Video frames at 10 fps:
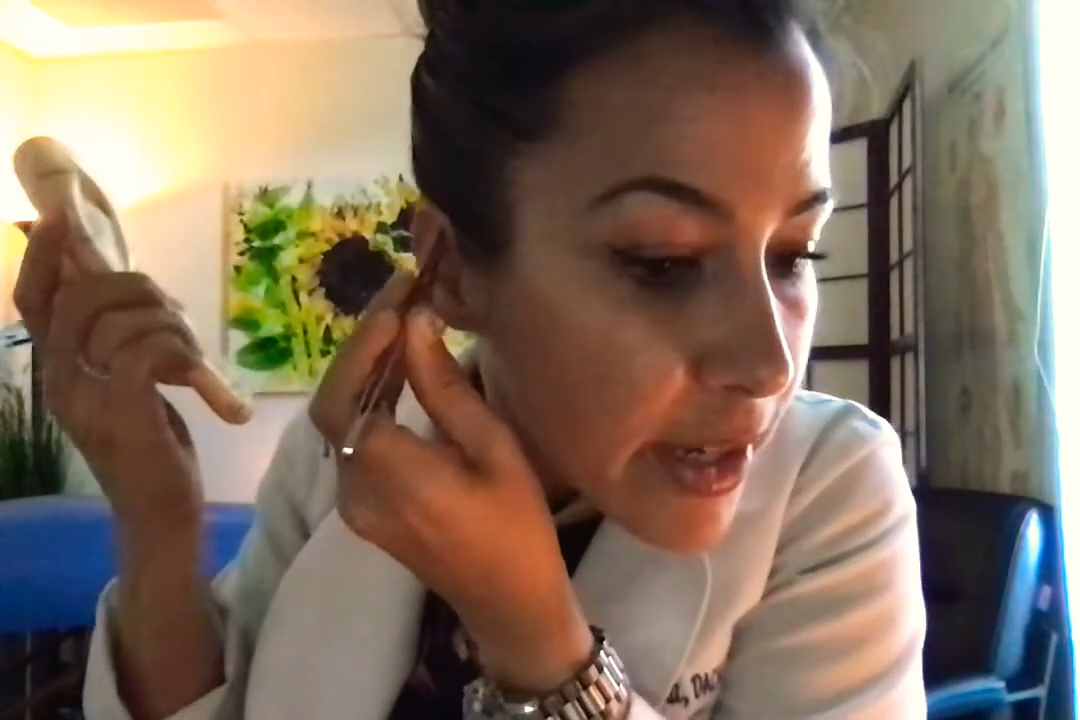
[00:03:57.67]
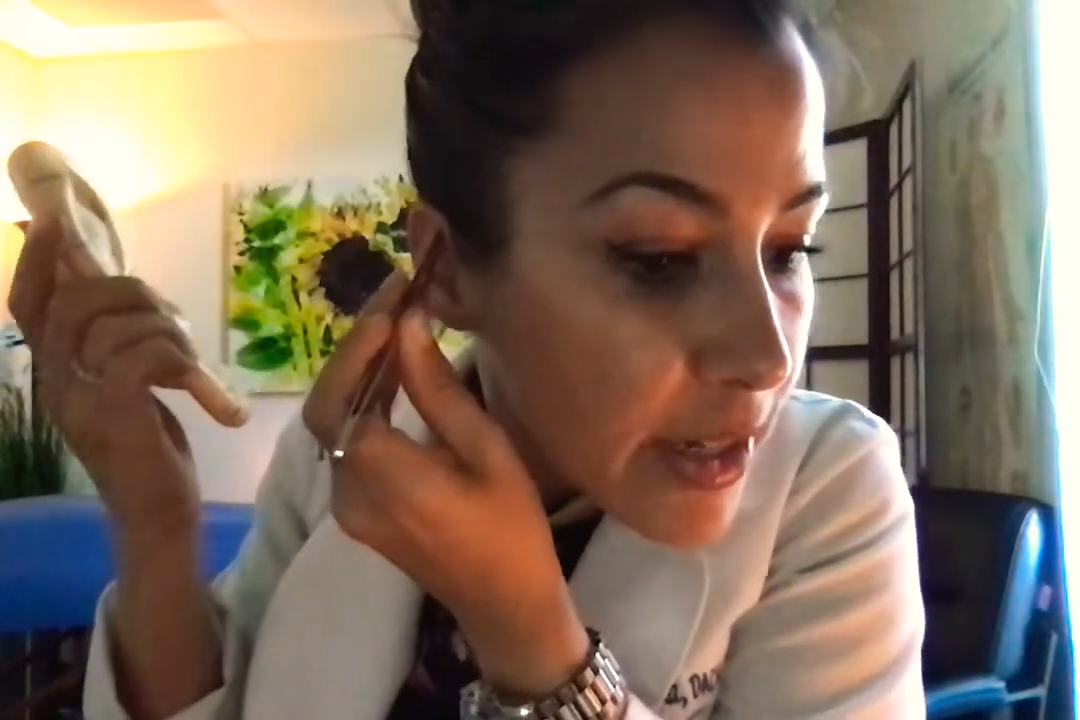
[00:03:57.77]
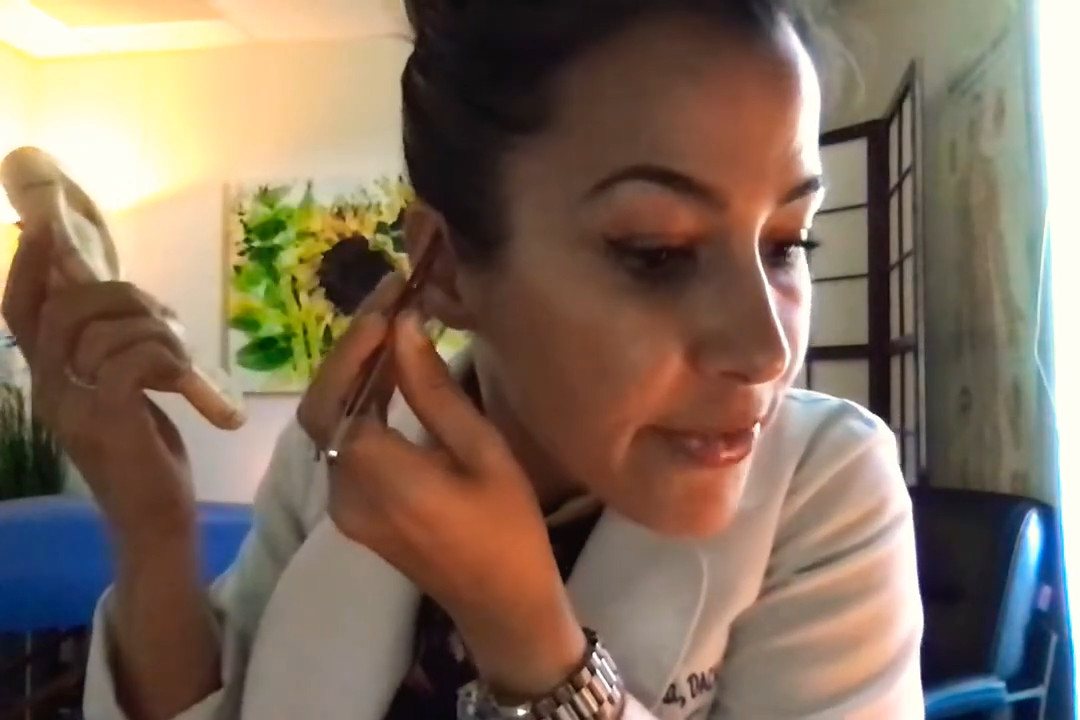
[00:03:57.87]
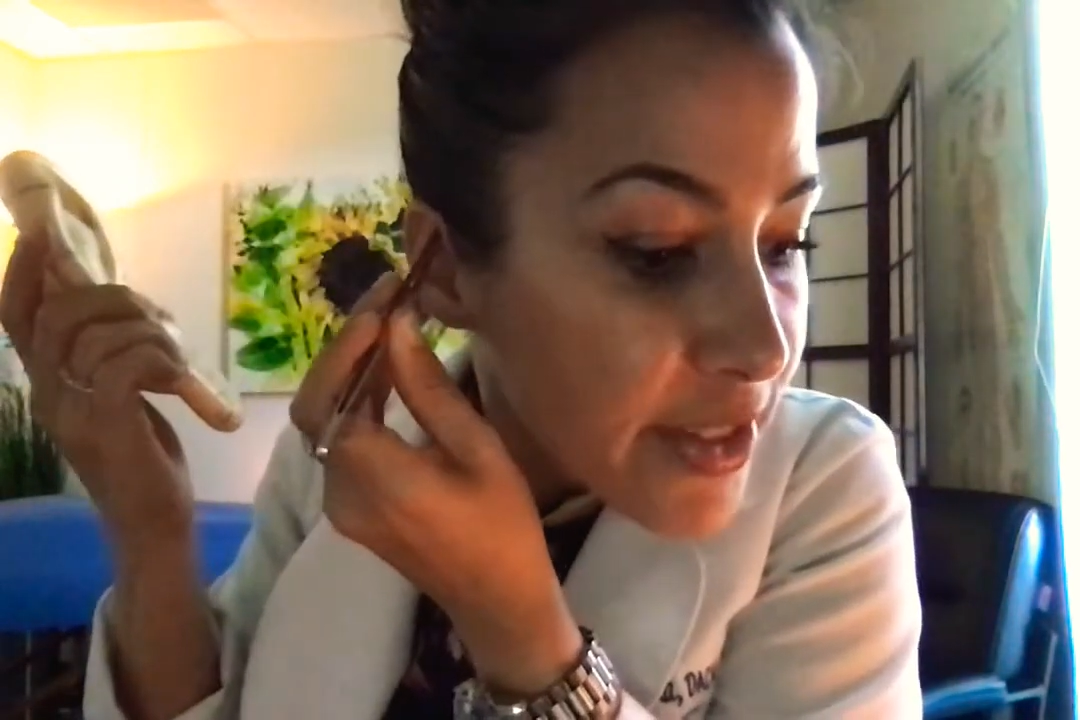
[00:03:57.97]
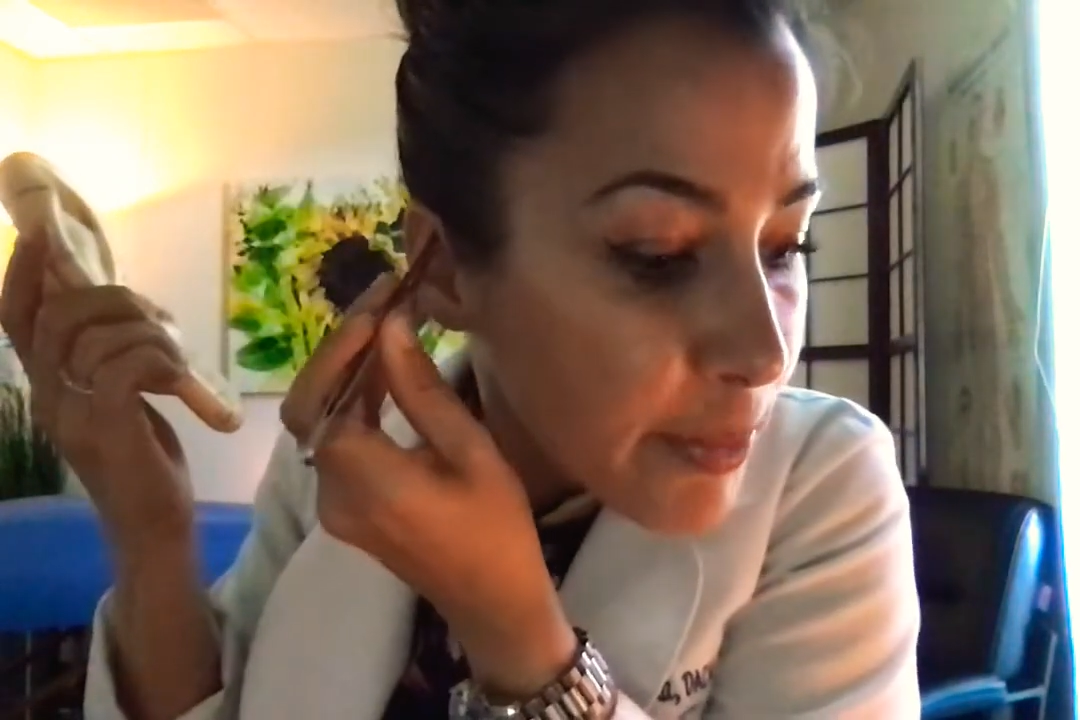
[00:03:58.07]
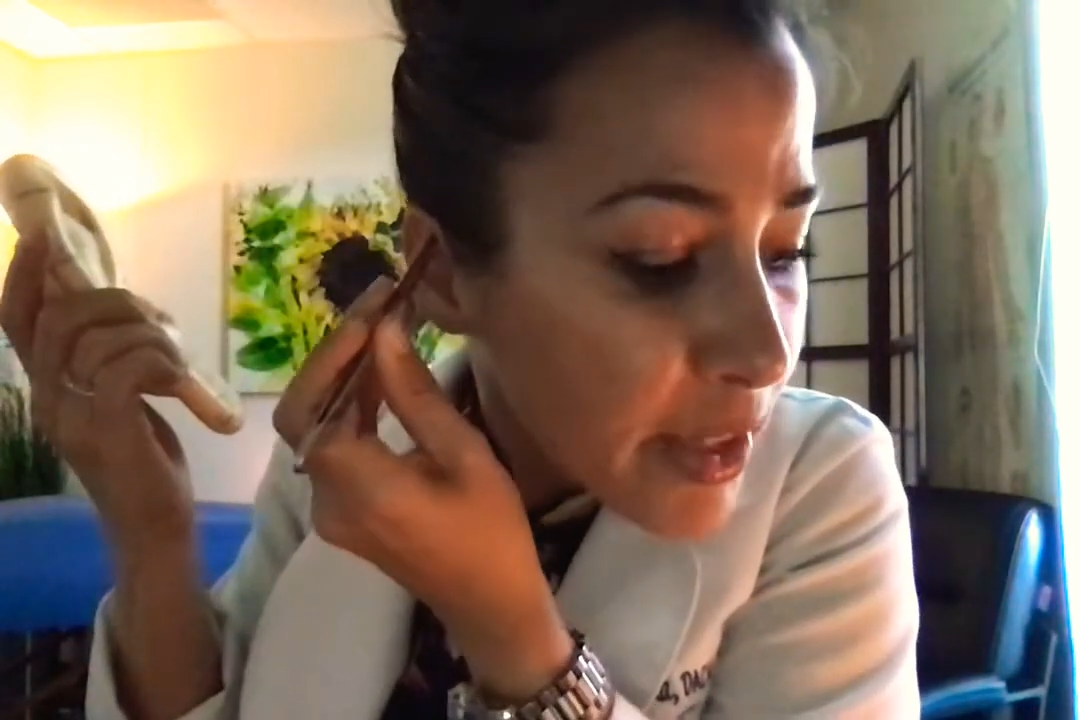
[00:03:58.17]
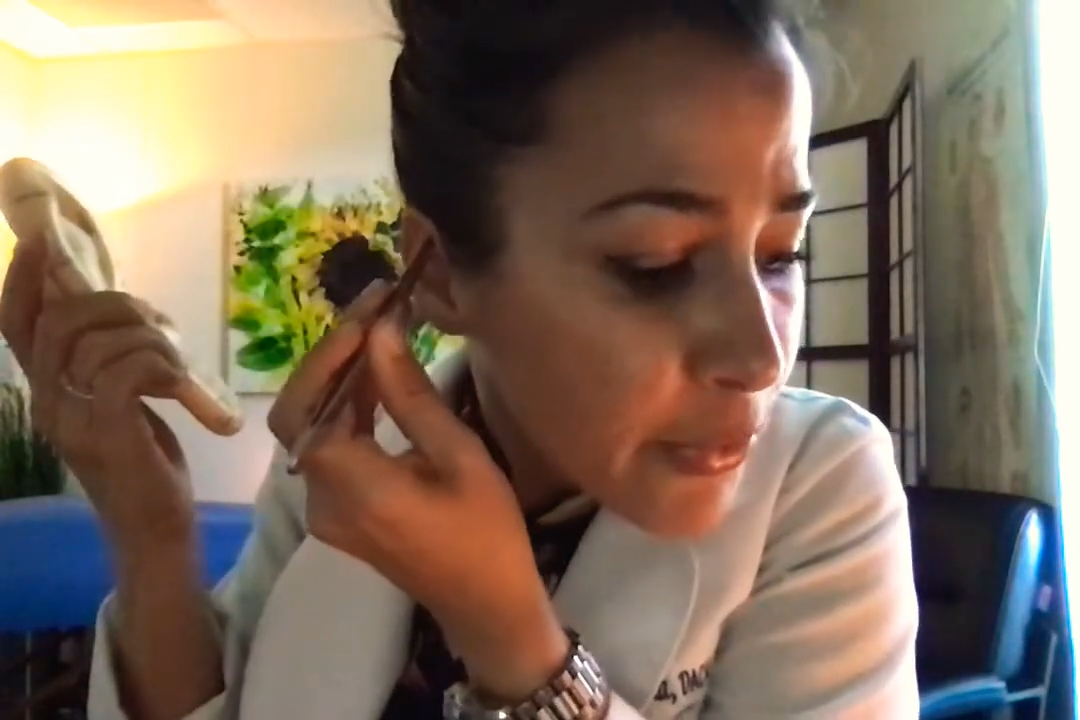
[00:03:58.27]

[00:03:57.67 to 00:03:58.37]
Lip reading: And if something